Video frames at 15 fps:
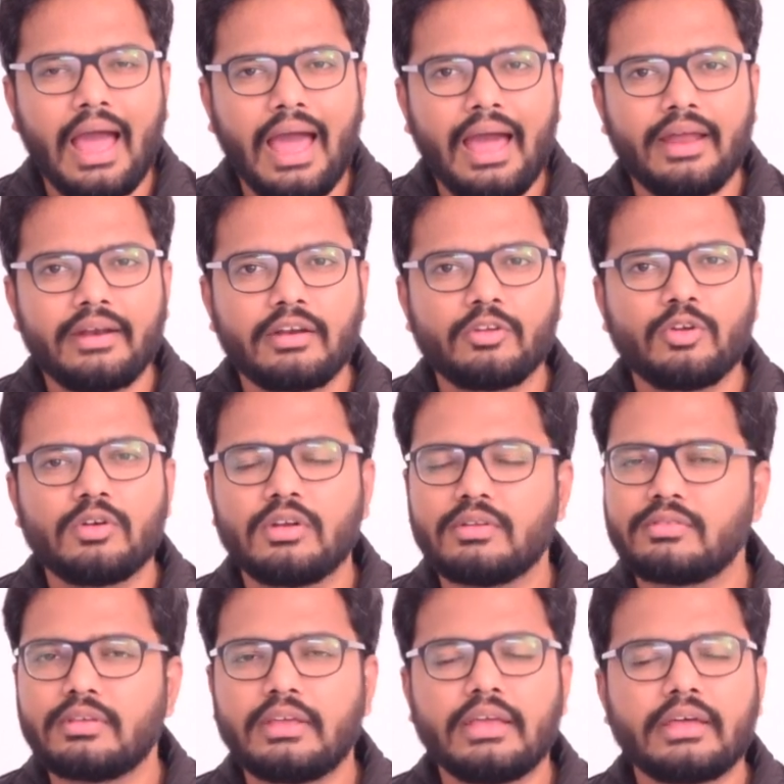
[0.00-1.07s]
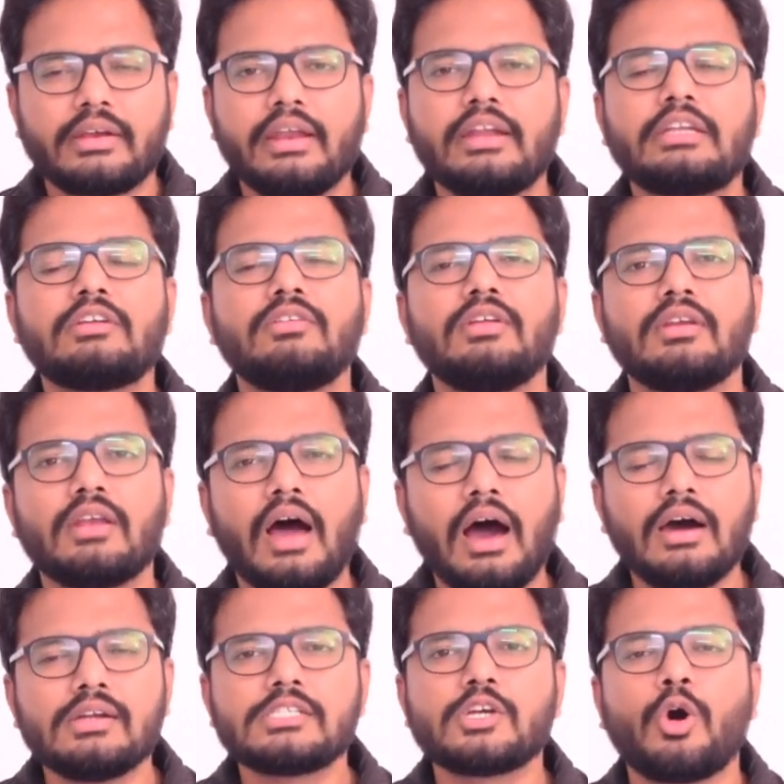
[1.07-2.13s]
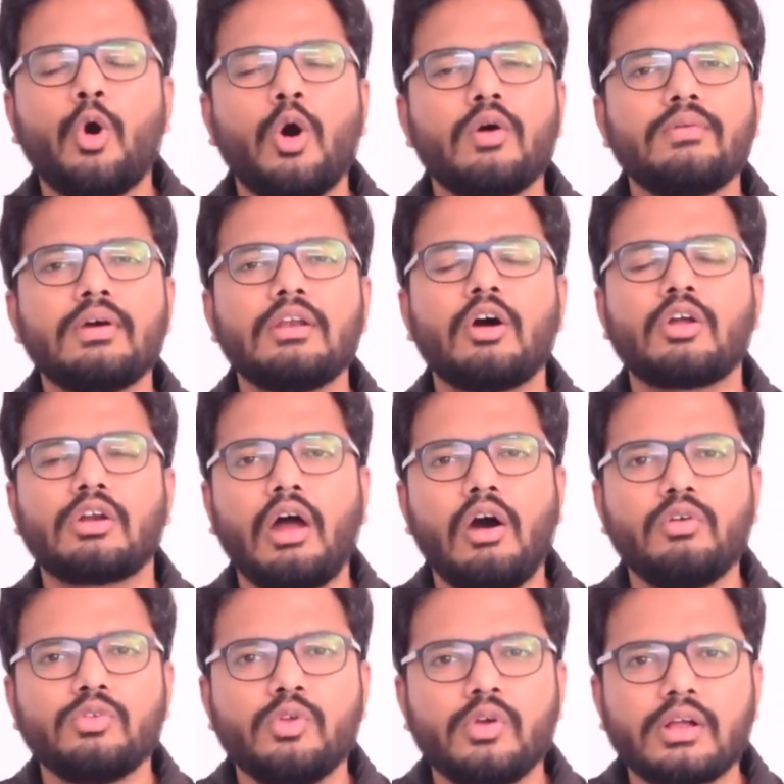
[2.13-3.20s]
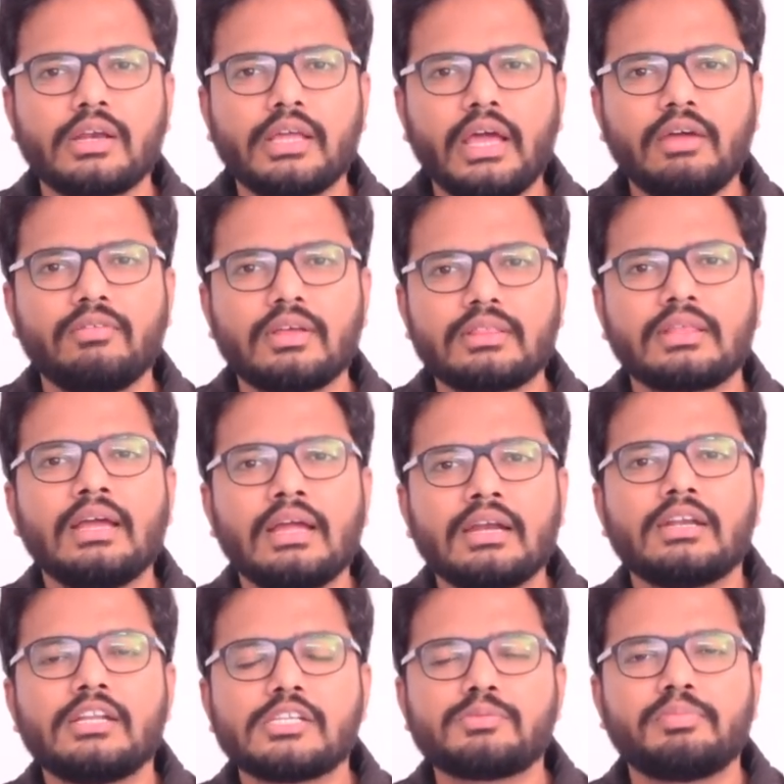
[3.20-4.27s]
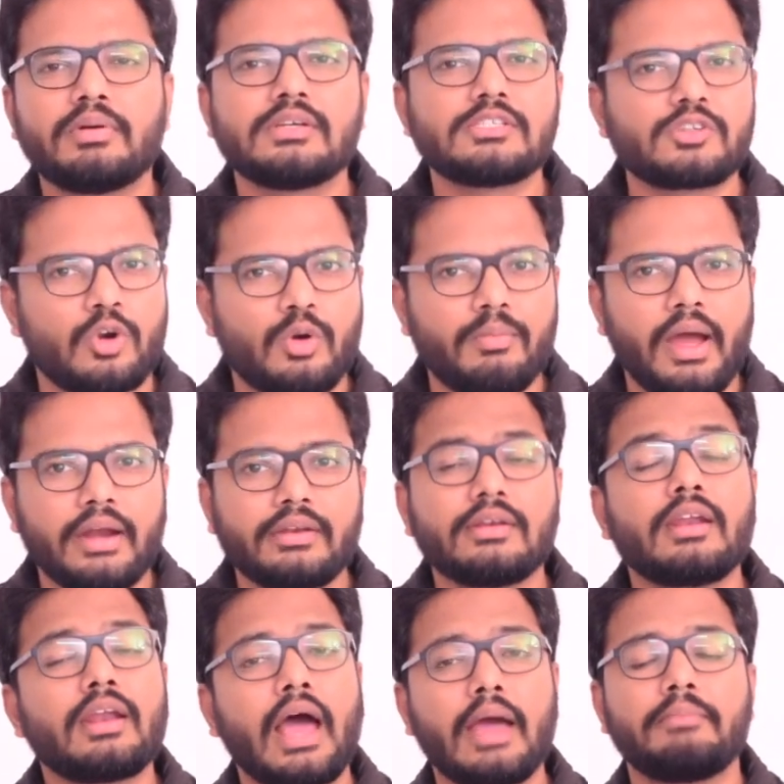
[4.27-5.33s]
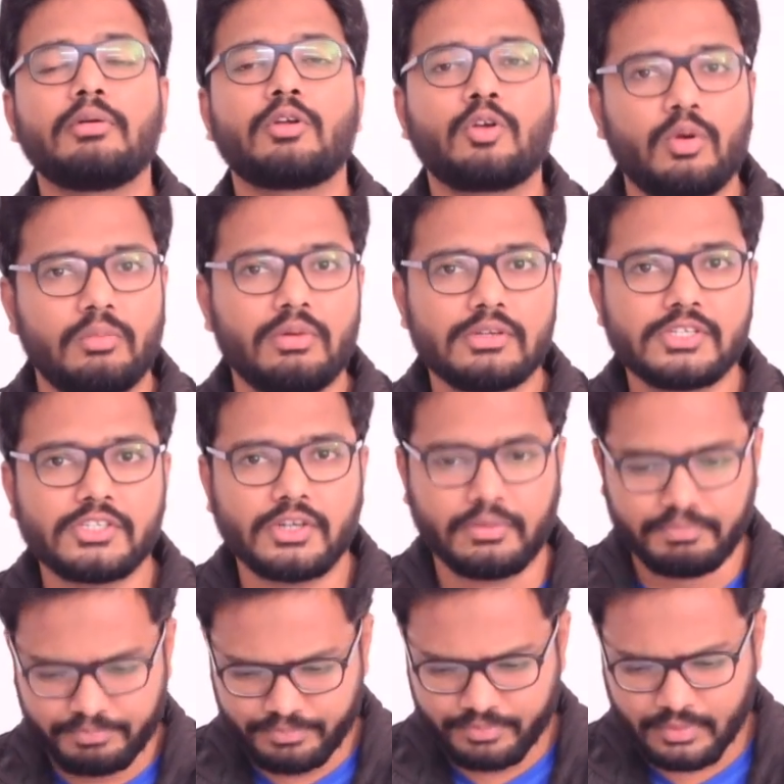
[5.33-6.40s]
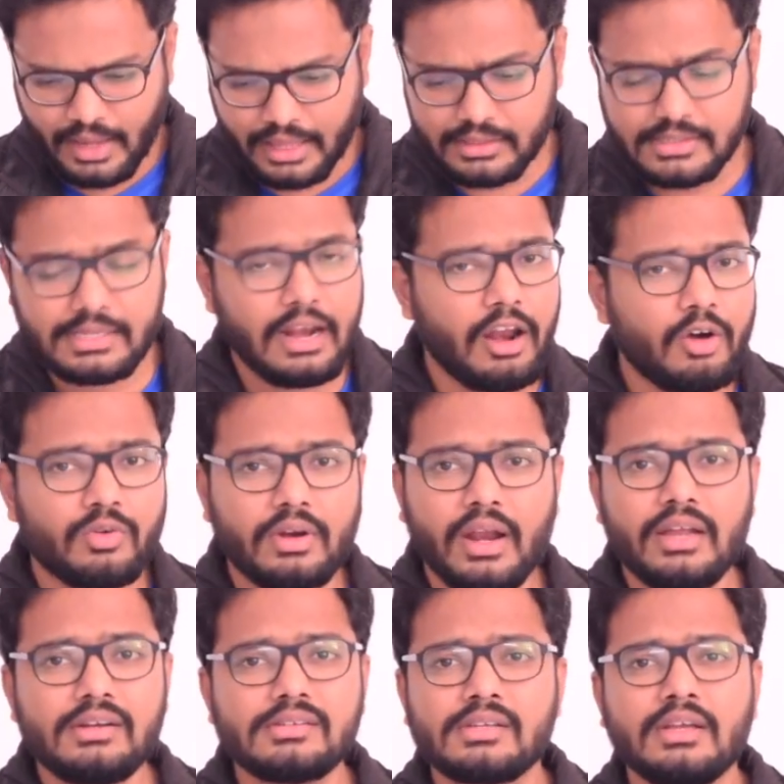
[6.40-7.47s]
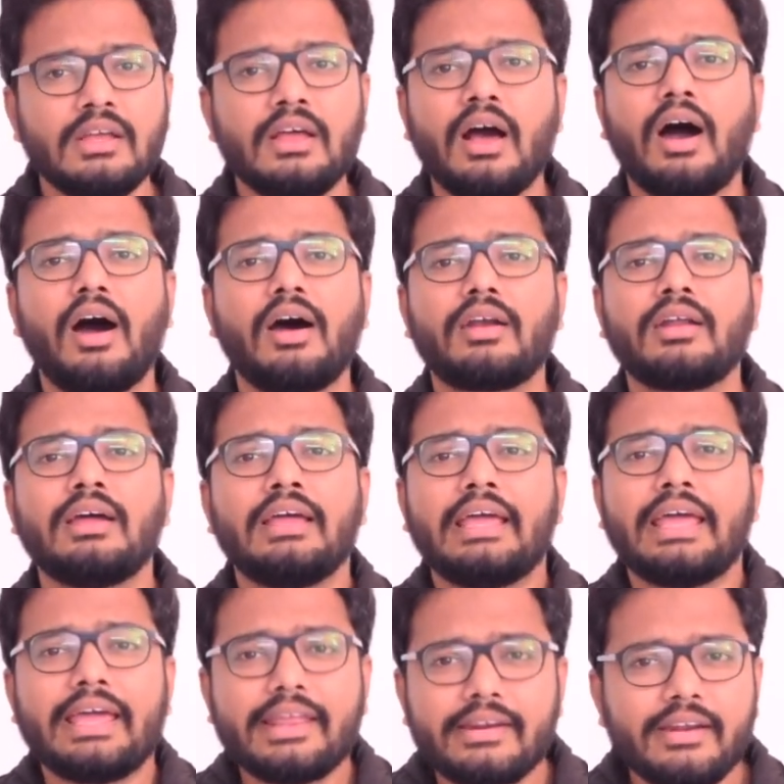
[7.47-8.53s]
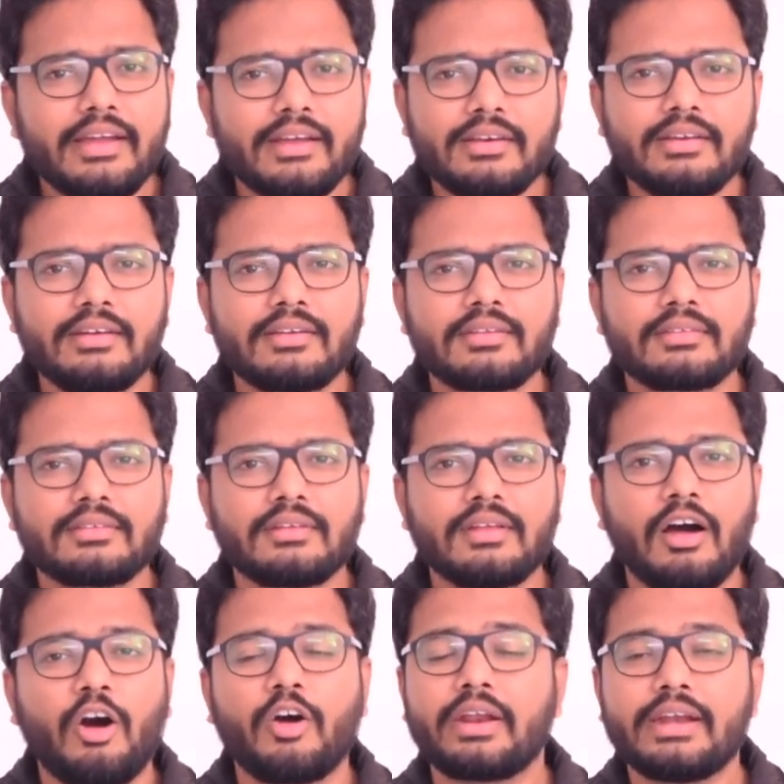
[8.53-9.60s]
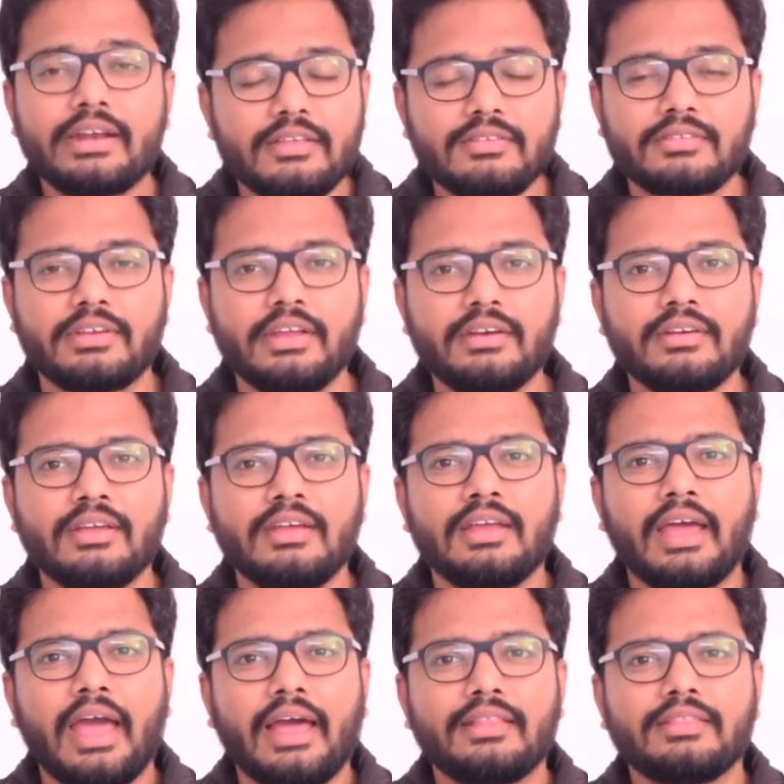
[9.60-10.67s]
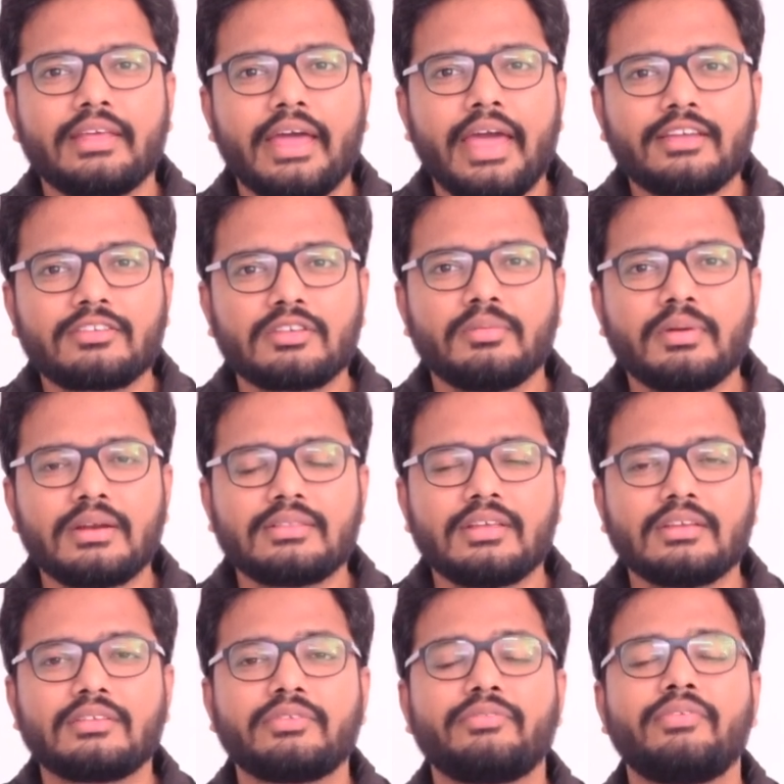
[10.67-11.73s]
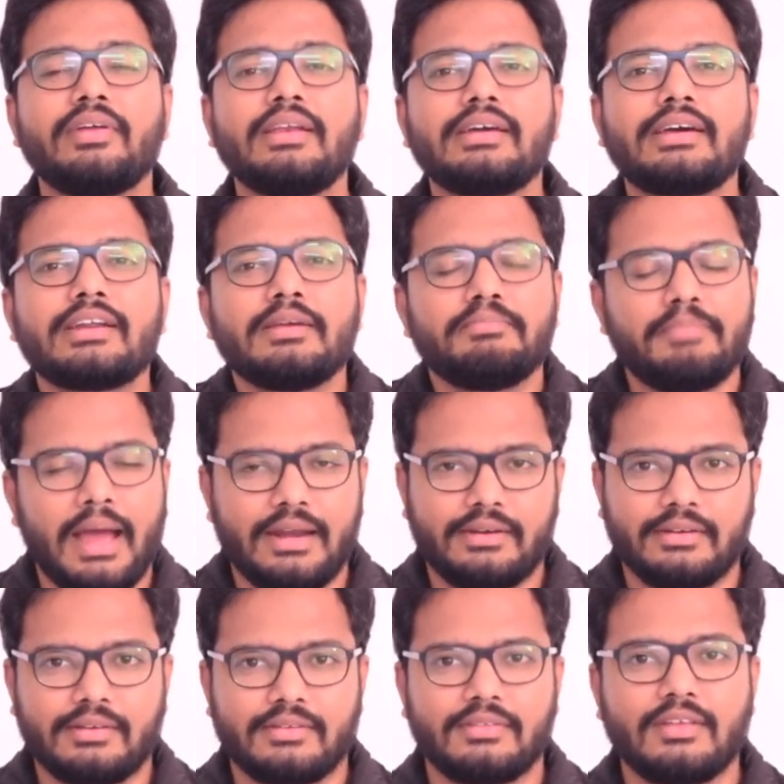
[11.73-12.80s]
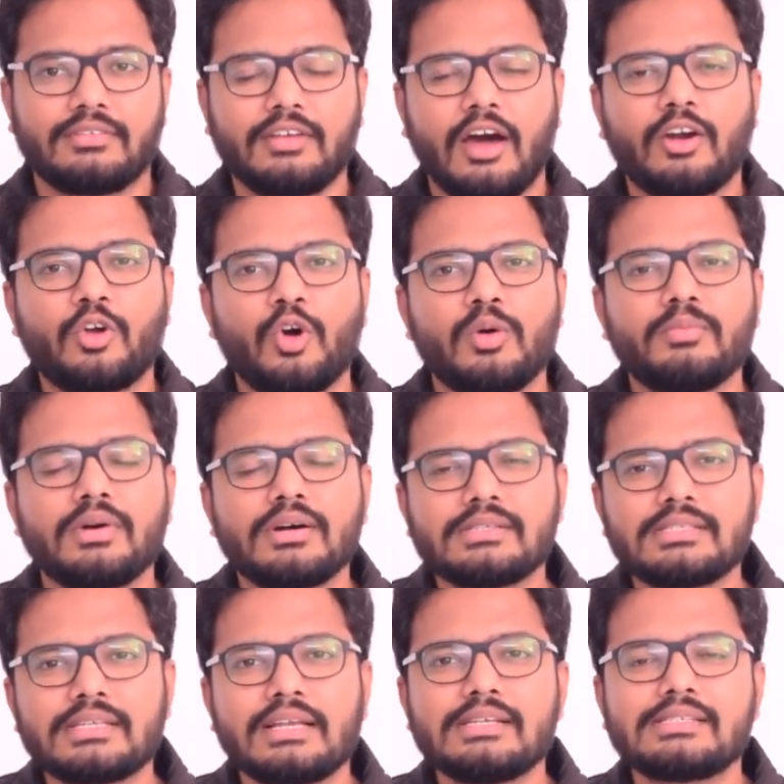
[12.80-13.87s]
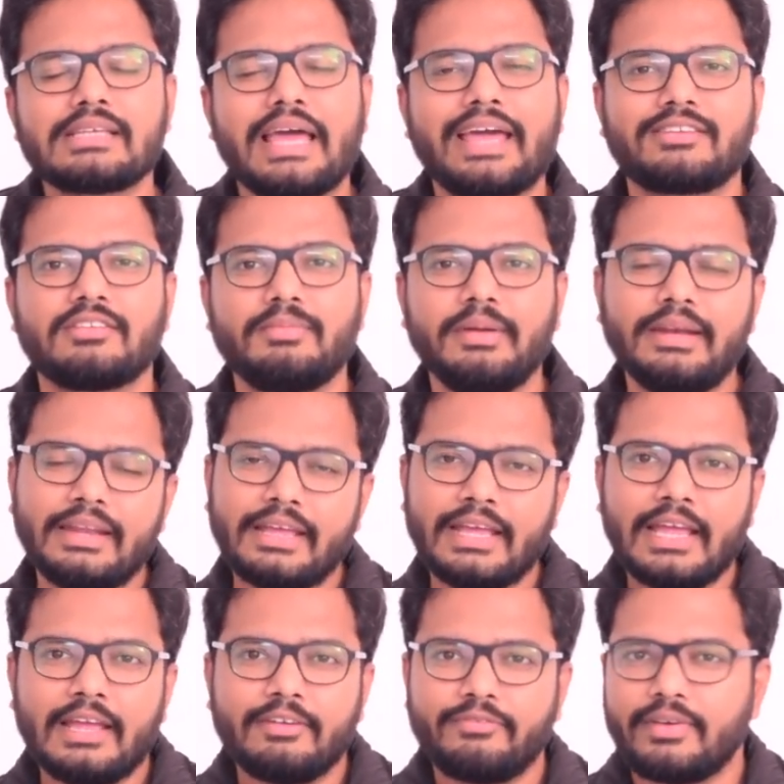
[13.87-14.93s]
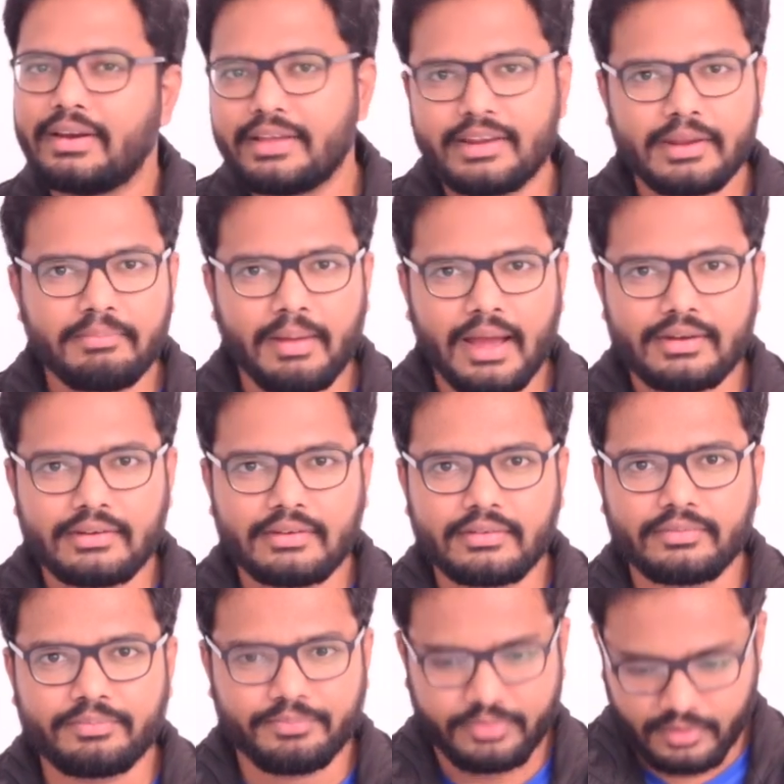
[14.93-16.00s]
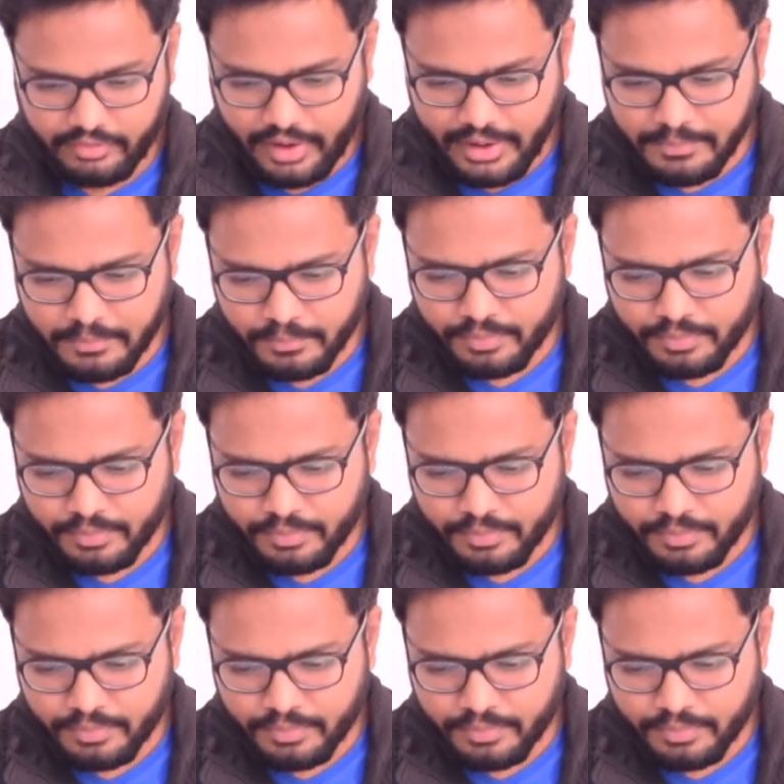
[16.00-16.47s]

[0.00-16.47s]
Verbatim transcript: and you'll see a relatively large oval or round nuclei with dispersed chromatin and hyperchromasia. And the cell outlines are irregular or indistinct and they exhibit this filigree pattern. The sarcoma cells exhibit filigree pattern. Fine.